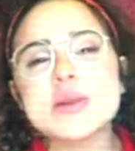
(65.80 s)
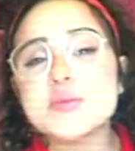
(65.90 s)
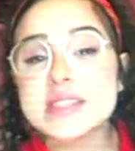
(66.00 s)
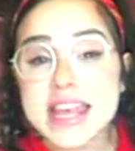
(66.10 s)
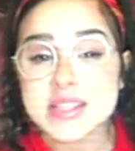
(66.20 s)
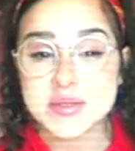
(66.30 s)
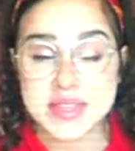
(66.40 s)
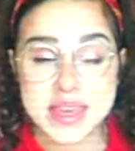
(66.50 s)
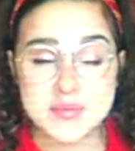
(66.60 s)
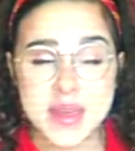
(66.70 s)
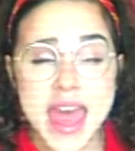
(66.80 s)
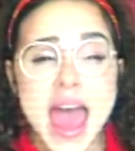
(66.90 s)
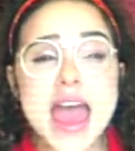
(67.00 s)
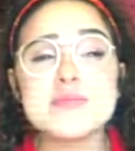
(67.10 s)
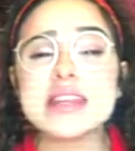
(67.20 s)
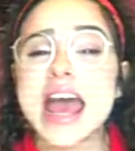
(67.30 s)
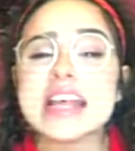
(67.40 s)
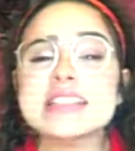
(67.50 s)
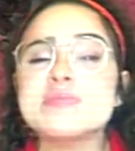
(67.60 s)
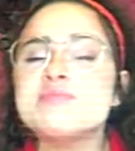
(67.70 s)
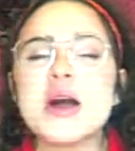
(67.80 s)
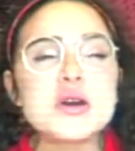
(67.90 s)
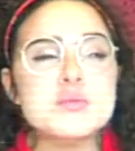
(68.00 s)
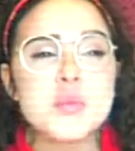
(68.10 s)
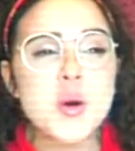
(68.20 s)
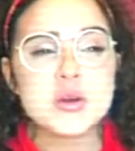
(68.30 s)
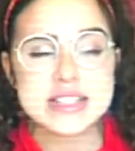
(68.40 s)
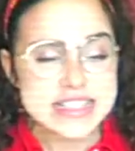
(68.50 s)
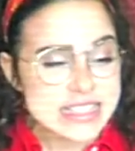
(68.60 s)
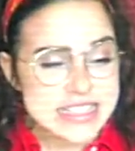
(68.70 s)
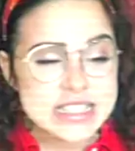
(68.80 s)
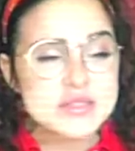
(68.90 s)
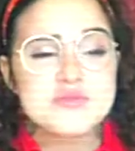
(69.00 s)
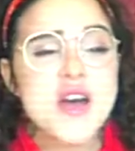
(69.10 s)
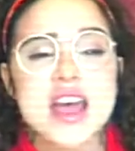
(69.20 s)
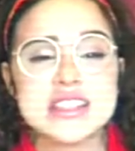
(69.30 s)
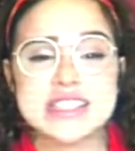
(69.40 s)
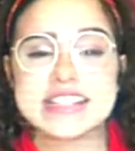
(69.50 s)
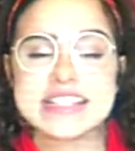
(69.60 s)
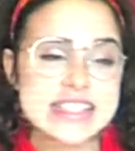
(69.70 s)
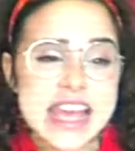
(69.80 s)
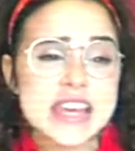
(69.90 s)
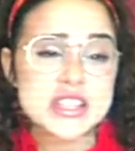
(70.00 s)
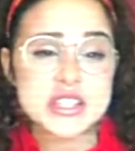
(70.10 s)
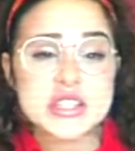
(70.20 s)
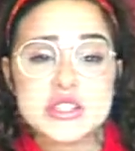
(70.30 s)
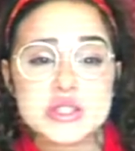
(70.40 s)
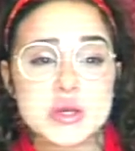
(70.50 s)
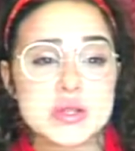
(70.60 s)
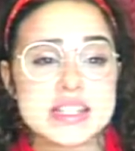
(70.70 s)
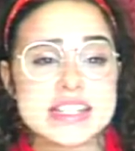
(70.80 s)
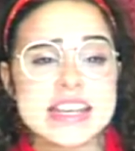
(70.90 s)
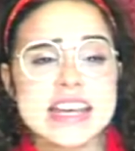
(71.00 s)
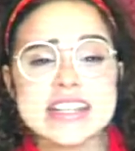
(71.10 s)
obsessed with him. I mean, as a muggle-born little first year, second year student,